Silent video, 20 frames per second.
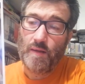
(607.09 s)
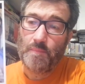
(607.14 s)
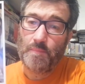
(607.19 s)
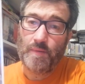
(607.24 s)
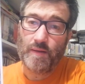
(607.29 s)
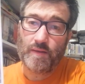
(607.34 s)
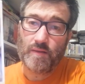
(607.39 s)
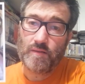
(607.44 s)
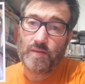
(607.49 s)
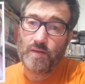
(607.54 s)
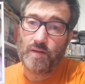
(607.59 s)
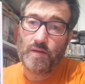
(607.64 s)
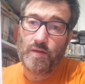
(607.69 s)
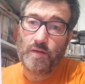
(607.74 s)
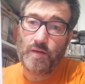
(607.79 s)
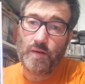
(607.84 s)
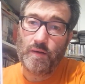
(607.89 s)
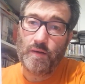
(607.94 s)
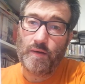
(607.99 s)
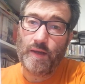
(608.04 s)
but
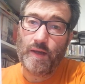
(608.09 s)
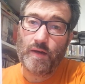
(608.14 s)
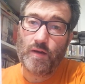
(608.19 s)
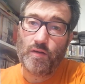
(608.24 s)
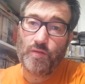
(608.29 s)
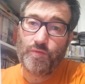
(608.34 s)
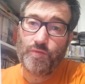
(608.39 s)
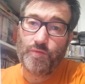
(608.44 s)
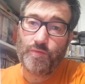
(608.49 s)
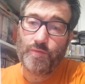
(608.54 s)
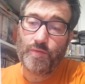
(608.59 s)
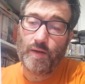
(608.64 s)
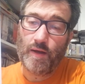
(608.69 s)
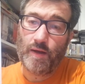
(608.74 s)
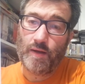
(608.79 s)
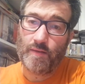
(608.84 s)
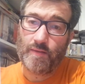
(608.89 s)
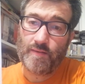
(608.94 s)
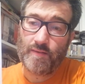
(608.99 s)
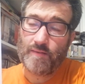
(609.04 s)
none of
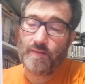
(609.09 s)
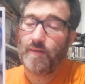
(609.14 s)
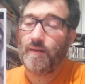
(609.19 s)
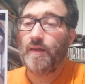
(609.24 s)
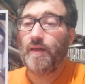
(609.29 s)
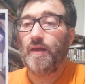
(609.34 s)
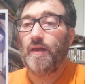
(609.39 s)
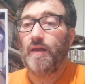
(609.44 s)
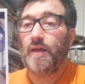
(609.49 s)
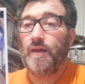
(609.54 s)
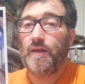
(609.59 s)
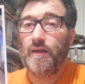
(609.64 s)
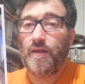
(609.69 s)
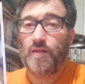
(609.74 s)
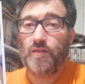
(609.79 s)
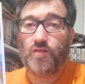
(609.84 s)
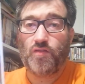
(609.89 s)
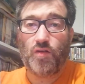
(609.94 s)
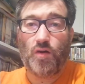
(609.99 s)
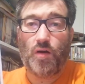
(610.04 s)
us uh,
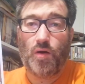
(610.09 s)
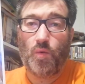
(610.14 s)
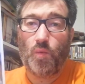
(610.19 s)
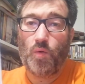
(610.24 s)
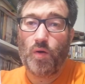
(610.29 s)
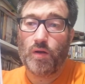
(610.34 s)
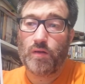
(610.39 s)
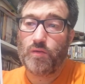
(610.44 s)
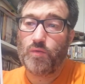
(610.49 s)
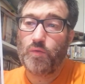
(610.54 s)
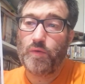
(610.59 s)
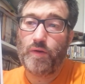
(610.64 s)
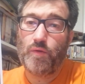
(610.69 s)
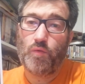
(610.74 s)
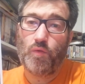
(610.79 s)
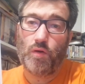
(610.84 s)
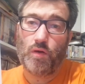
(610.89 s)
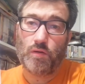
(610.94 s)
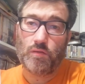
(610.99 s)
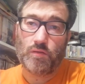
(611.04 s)
saw what we
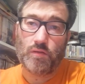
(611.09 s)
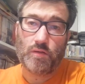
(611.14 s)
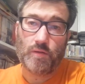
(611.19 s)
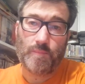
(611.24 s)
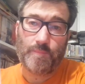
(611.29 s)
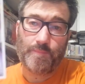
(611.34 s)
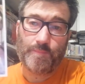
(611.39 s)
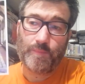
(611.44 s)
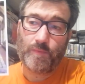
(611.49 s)
wrote.